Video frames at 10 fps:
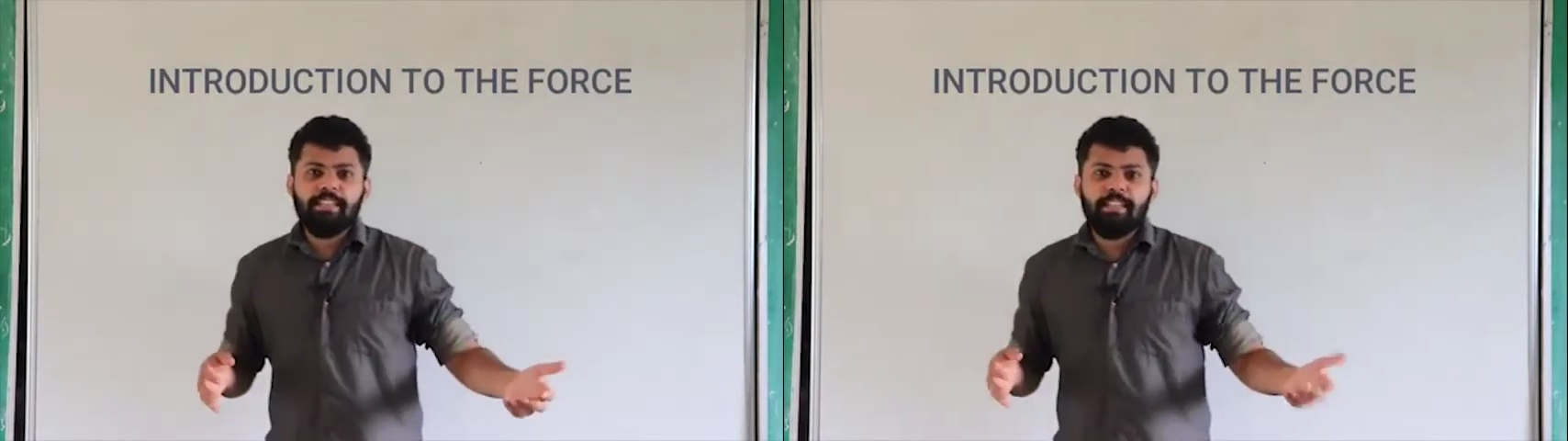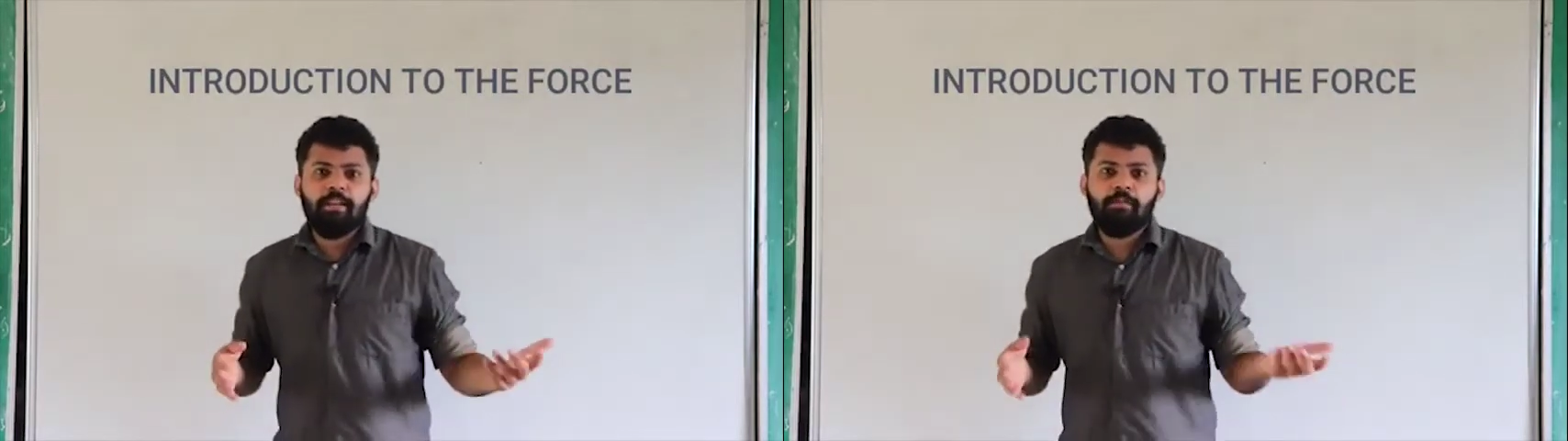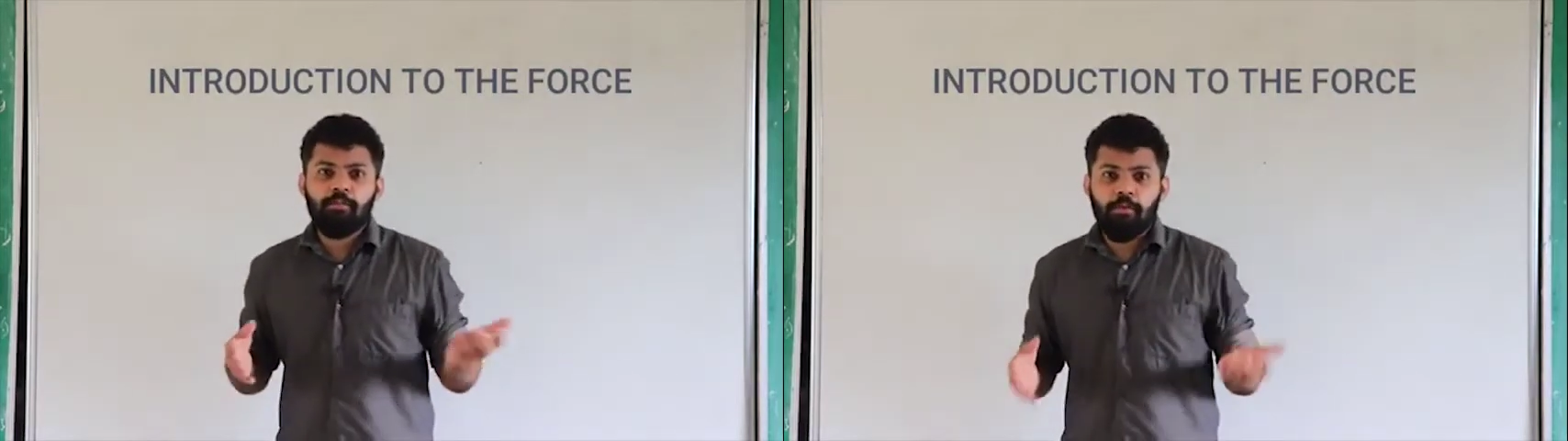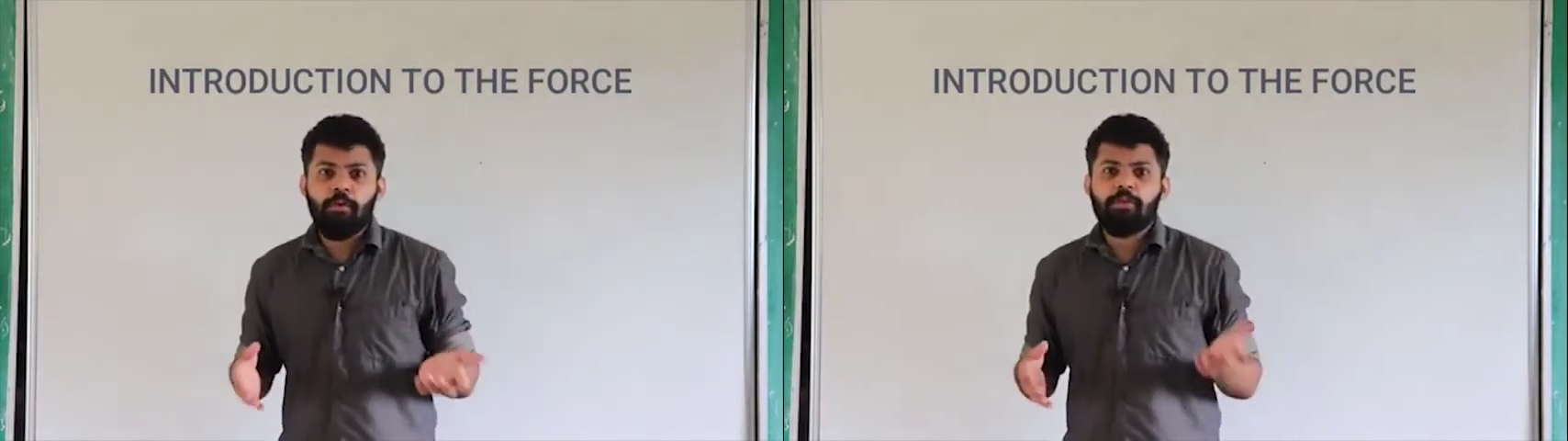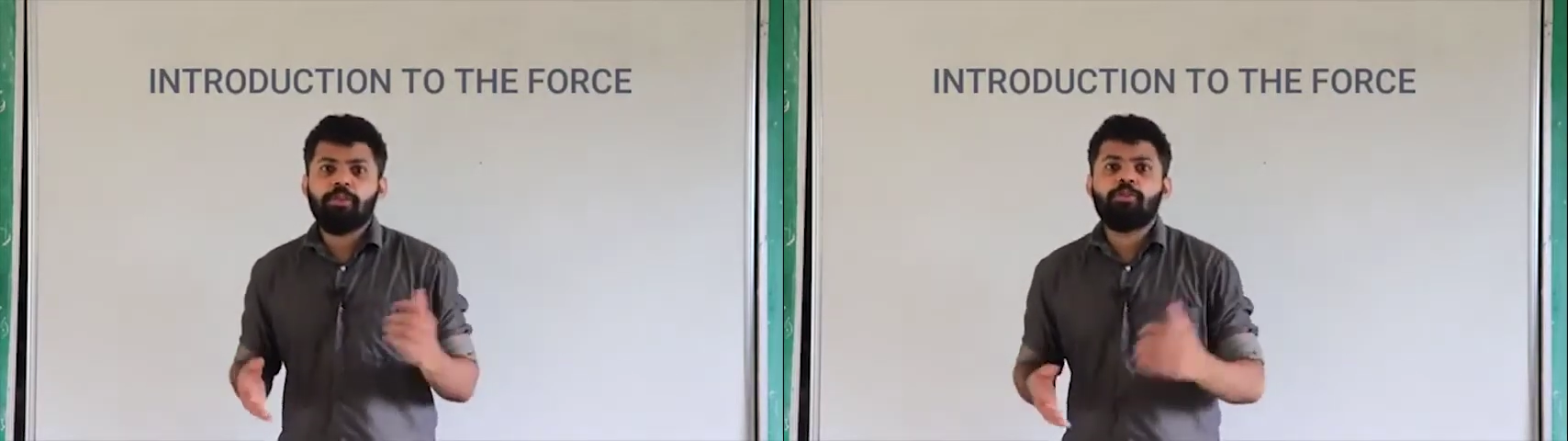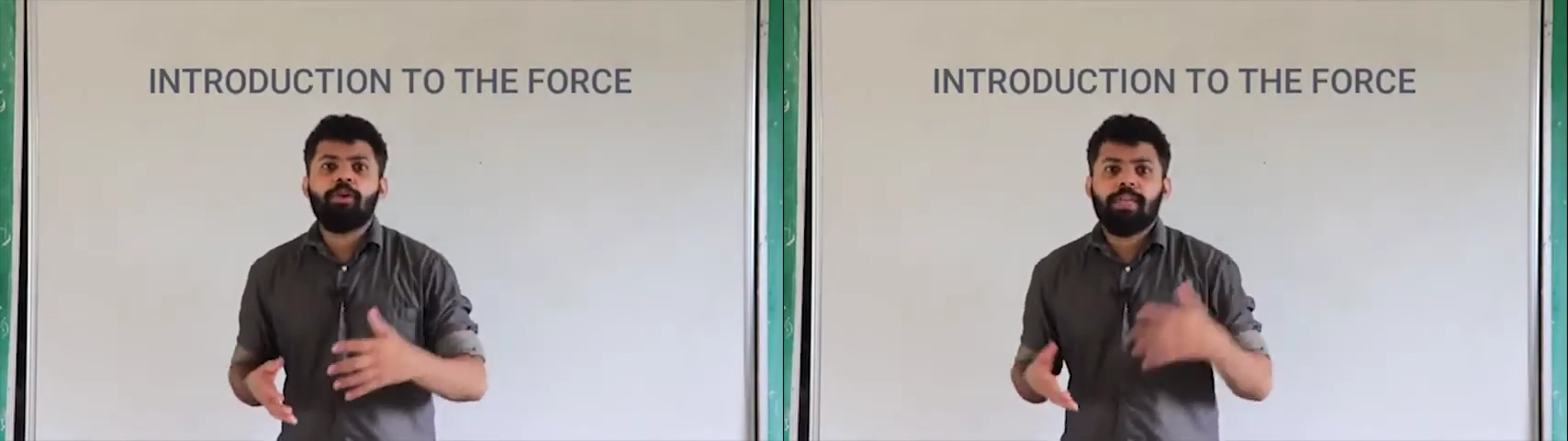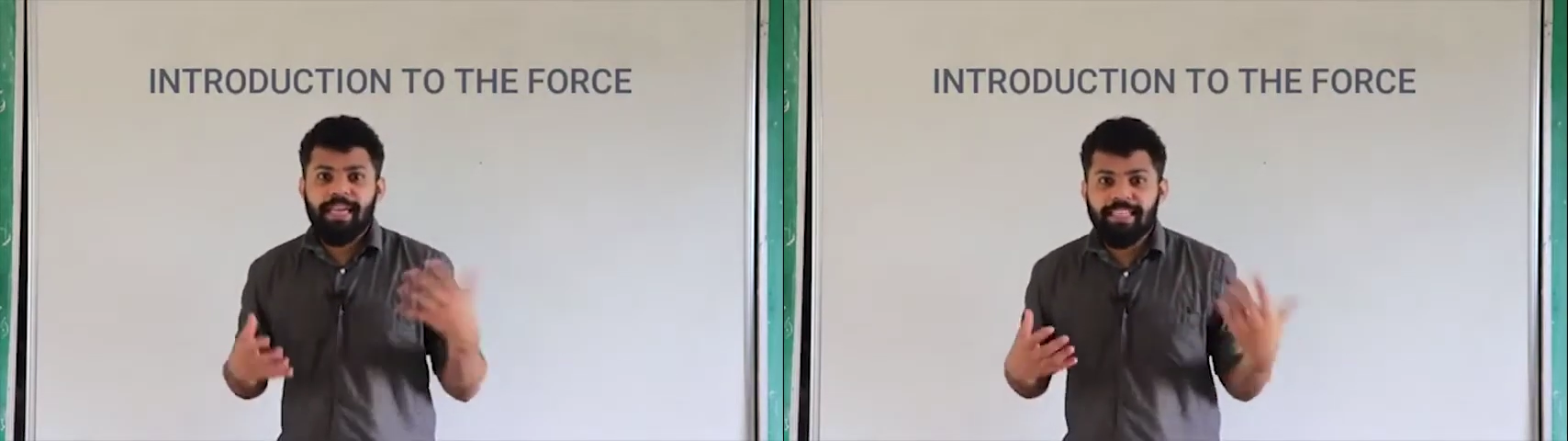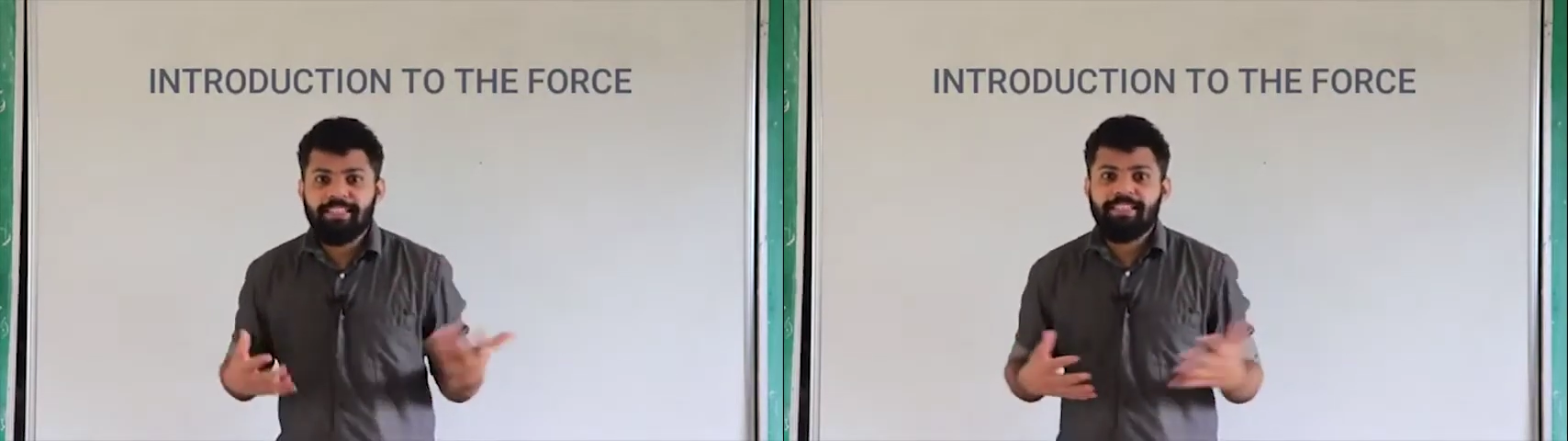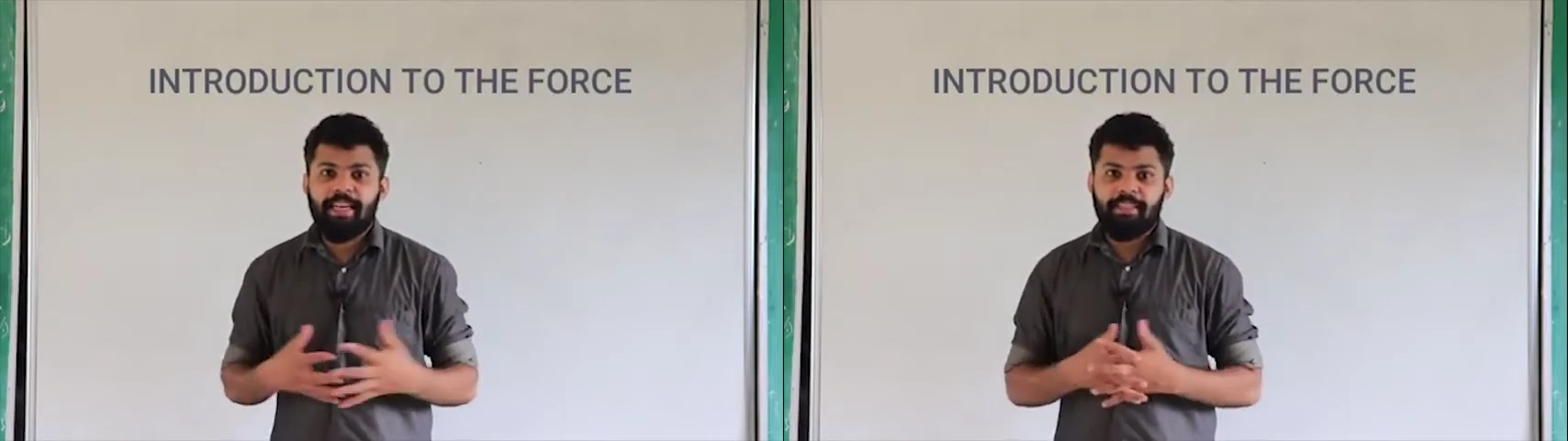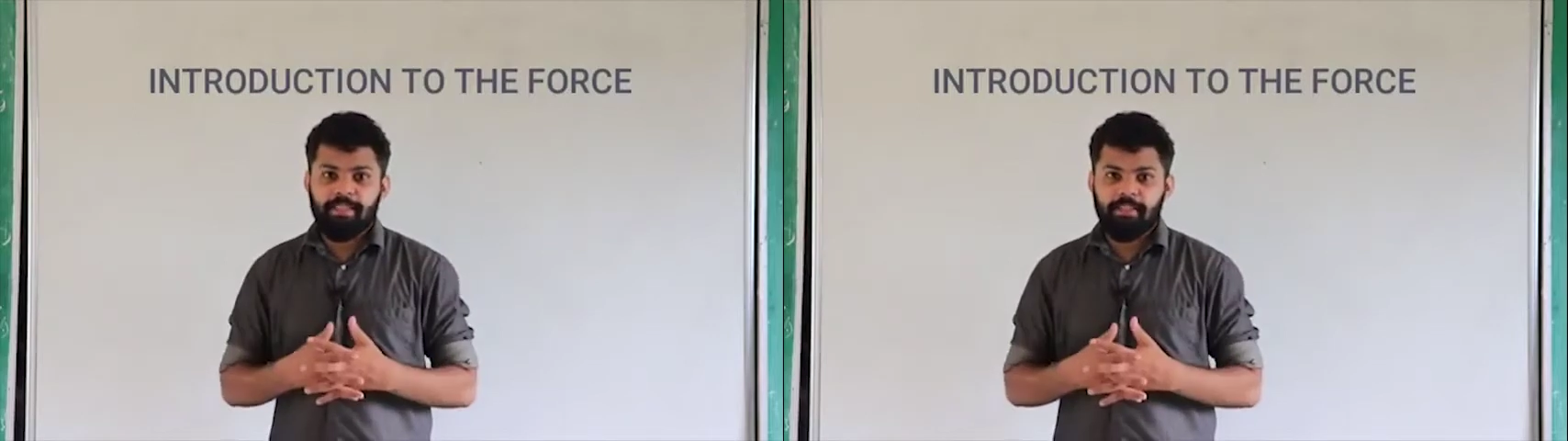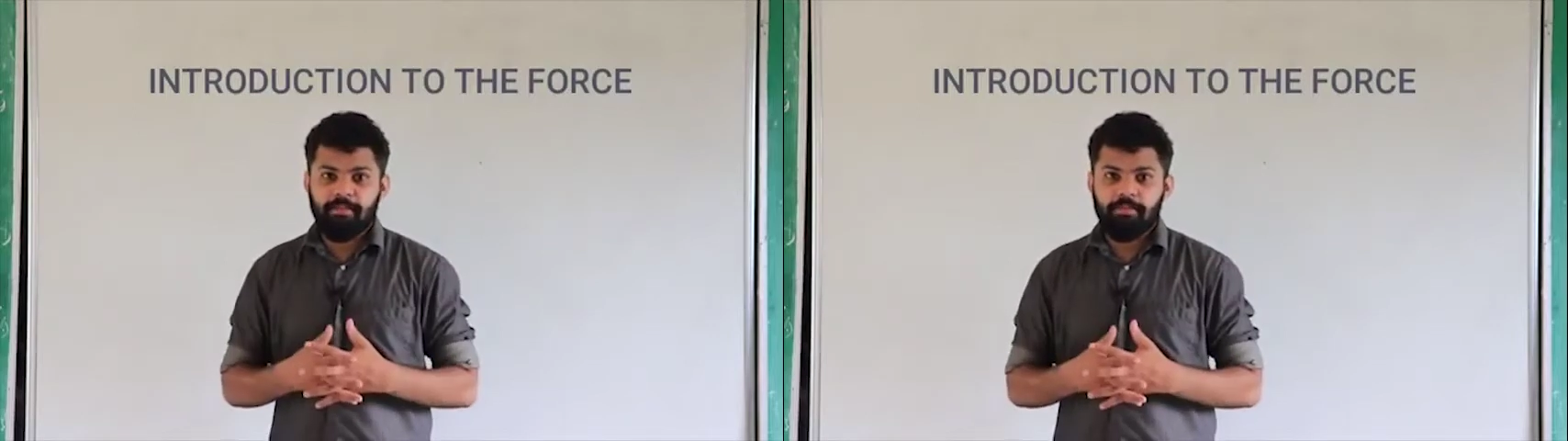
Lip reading: term force in your 8th standard.